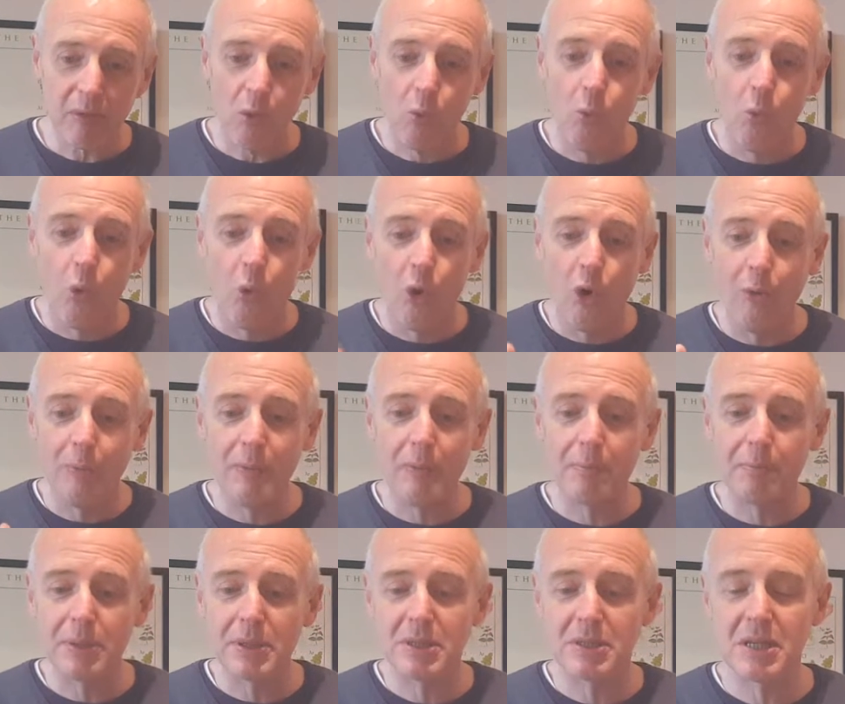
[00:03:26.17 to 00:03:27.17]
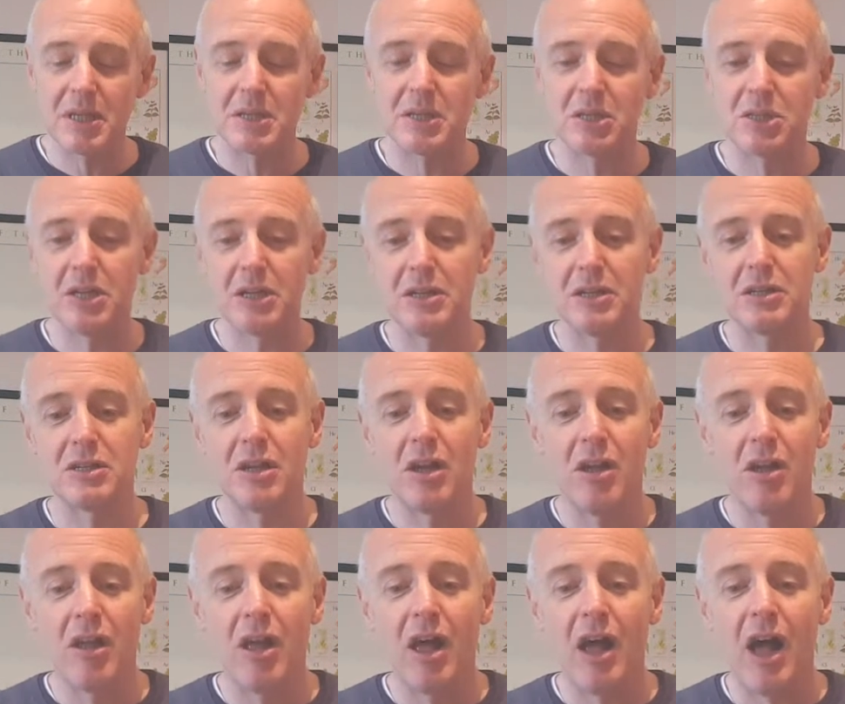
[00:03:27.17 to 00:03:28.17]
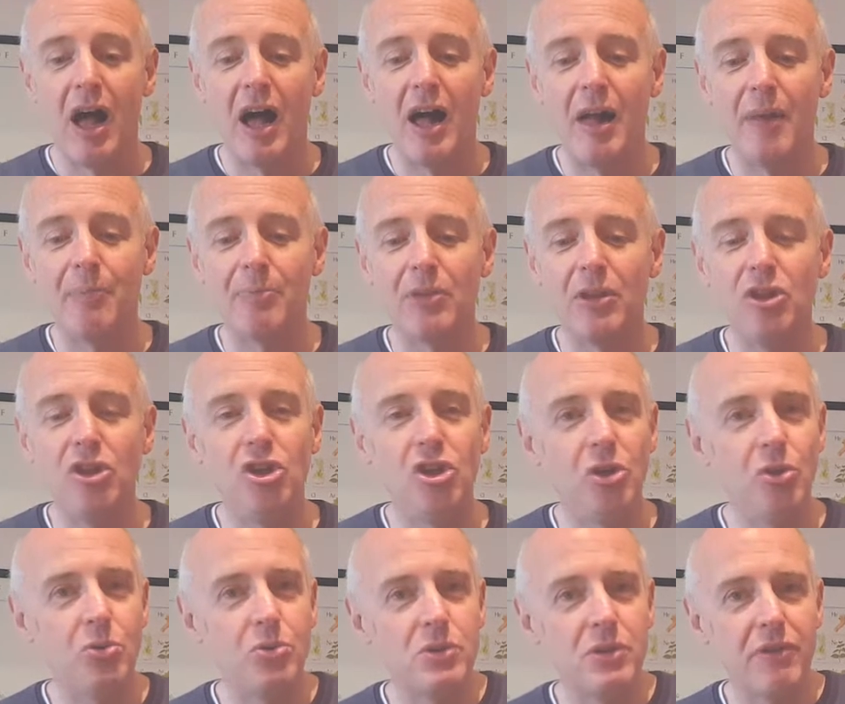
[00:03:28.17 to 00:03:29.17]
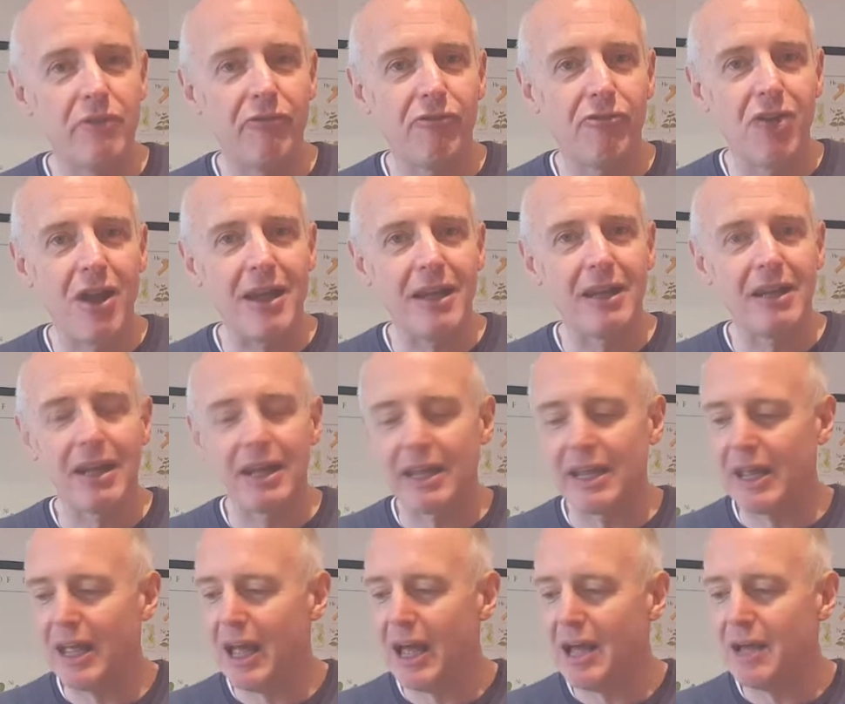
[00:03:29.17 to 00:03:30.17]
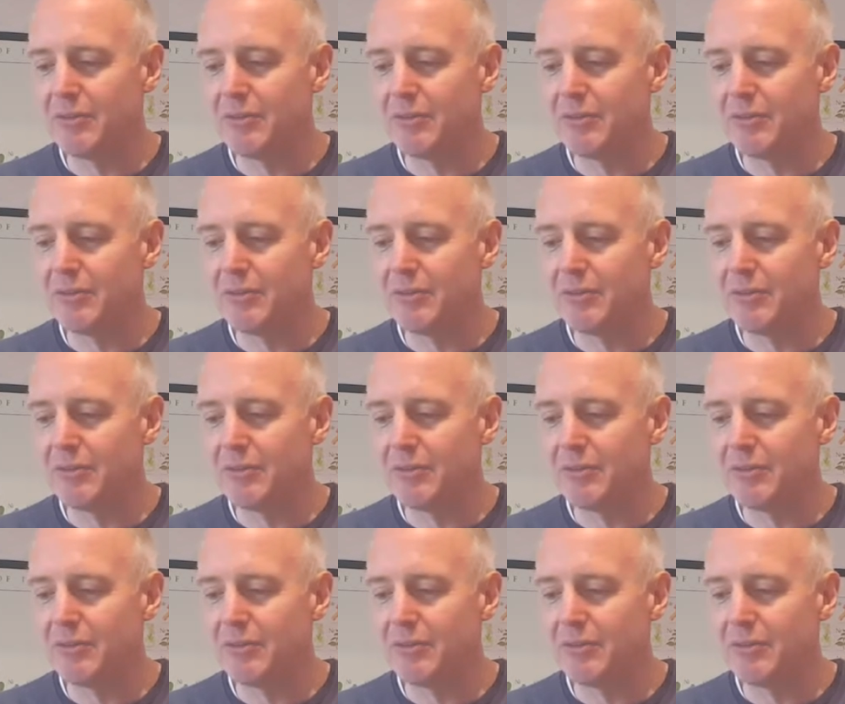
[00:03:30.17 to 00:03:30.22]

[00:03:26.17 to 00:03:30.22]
Warm, persistent, user-friendly.